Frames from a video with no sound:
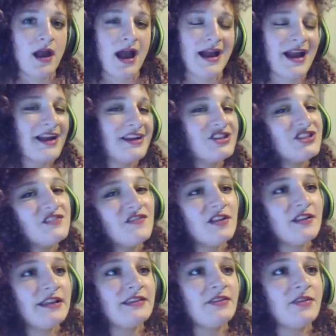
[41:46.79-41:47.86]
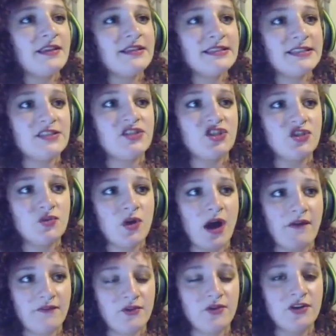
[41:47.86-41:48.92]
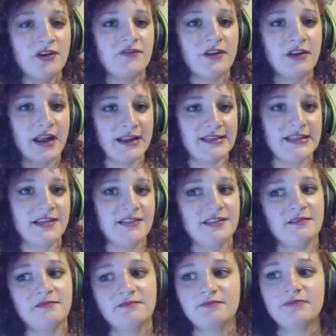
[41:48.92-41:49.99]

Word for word: I, I just feel like this is too convoluted of an idea to,